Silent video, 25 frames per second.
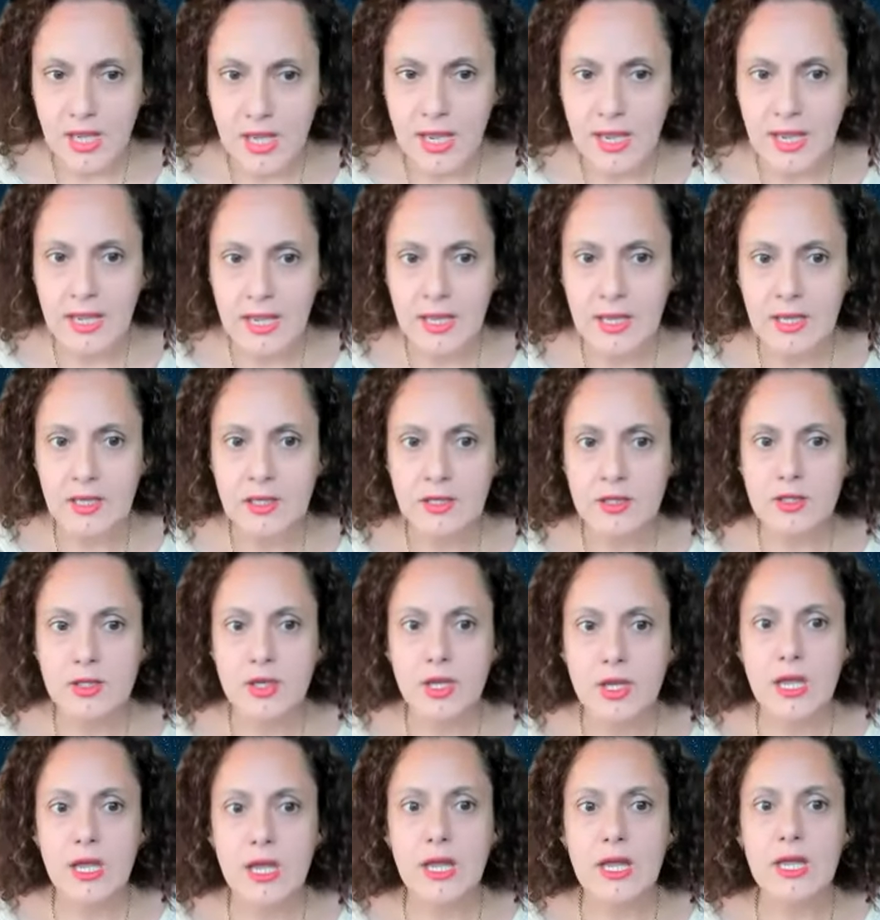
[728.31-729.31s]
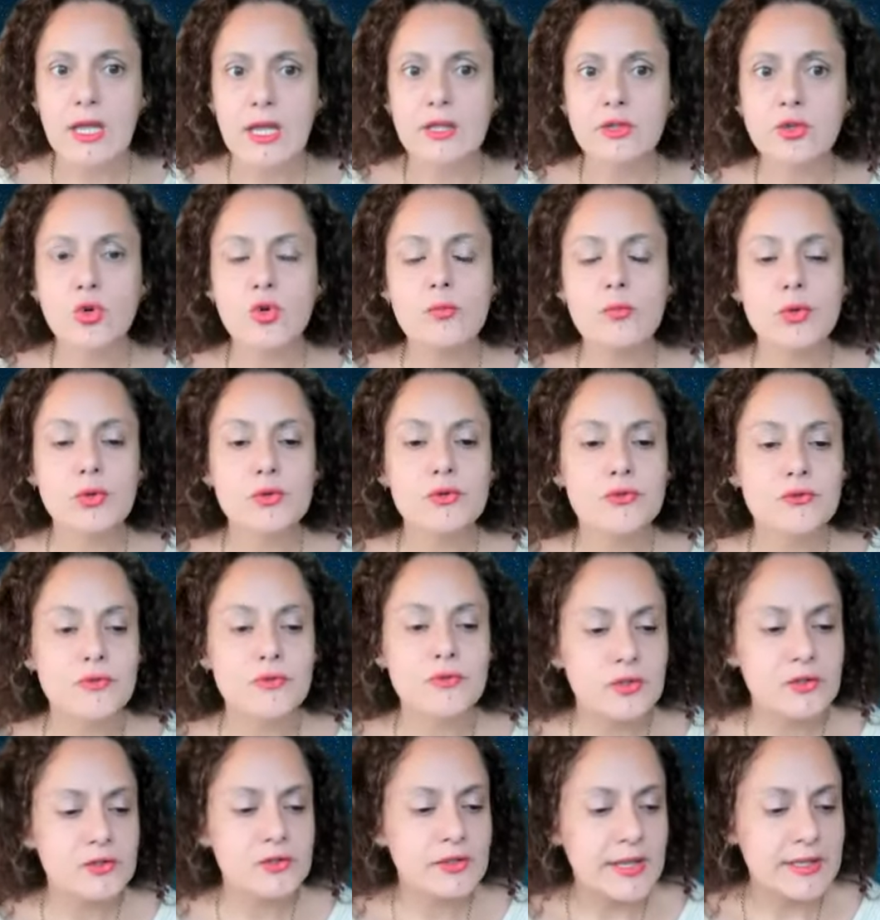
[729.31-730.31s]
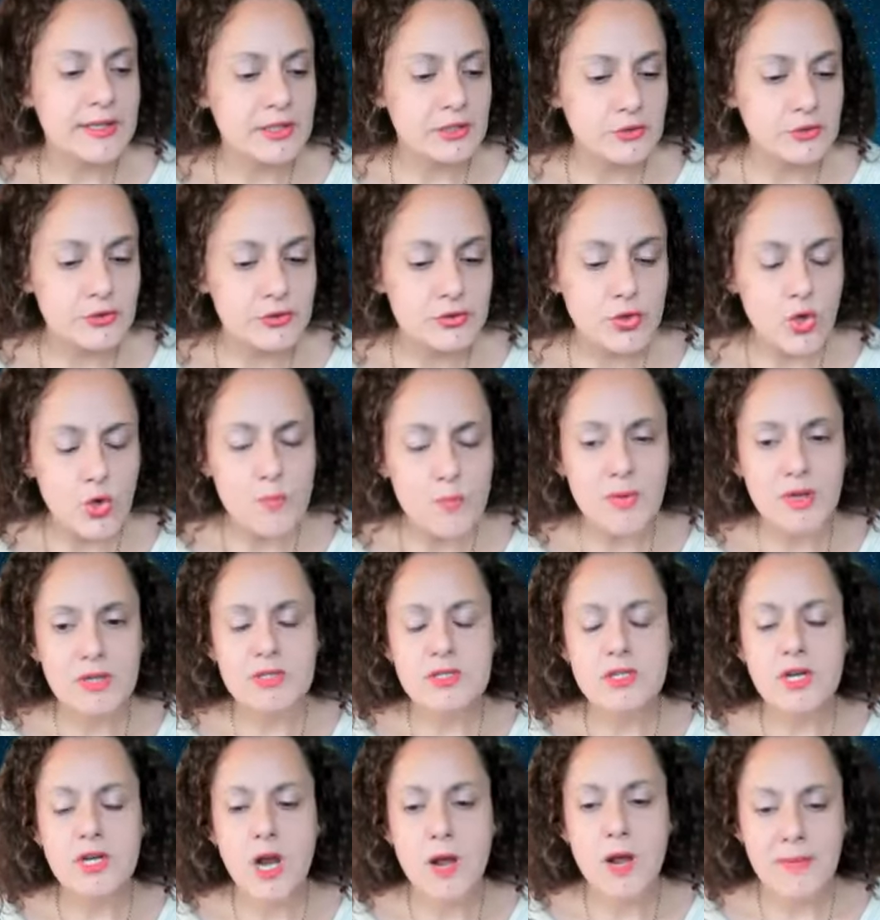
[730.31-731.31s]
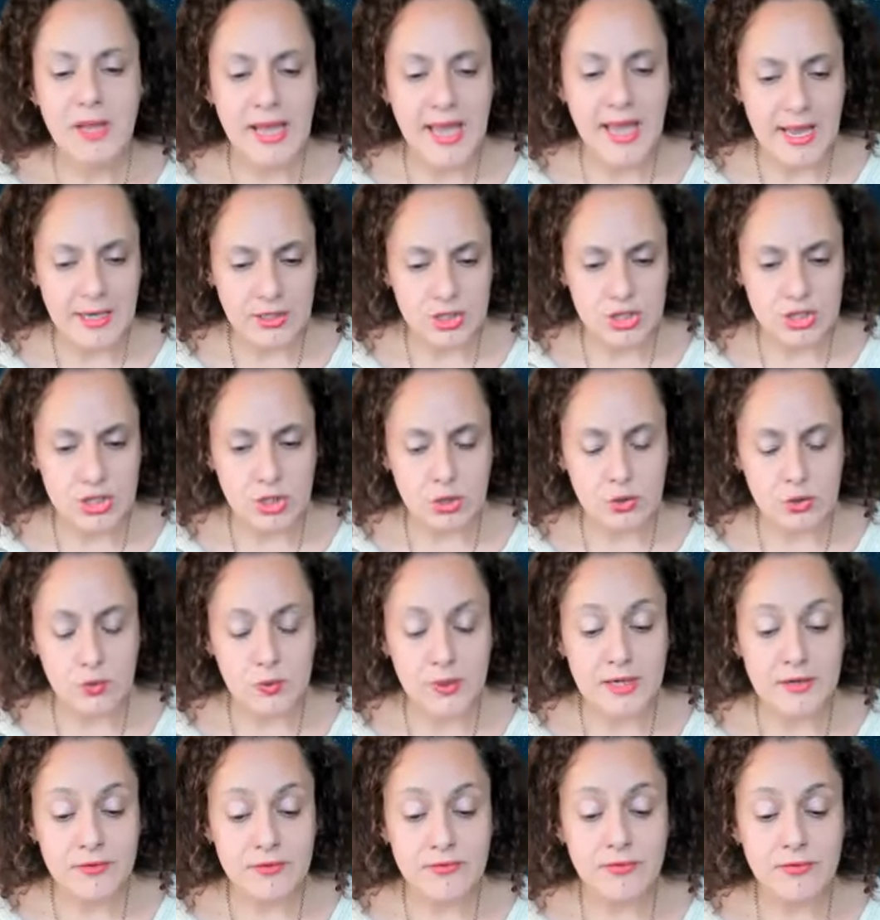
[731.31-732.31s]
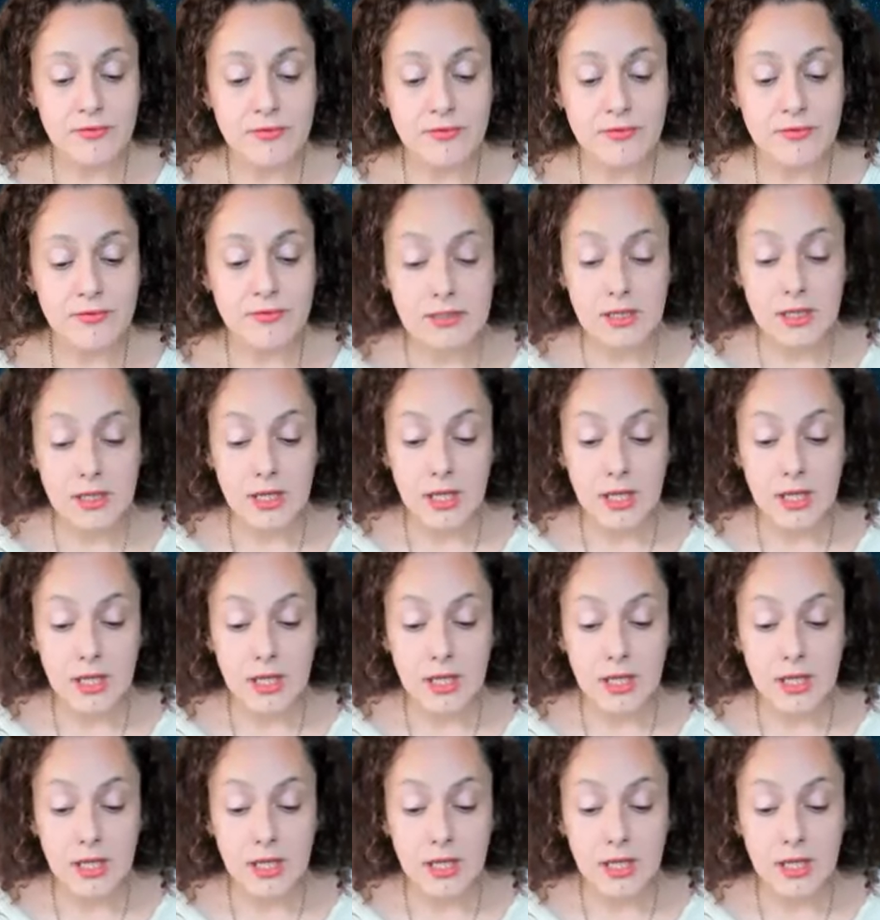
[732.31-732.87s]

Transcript: And it almost feels like there's so much coming at you. And in fact,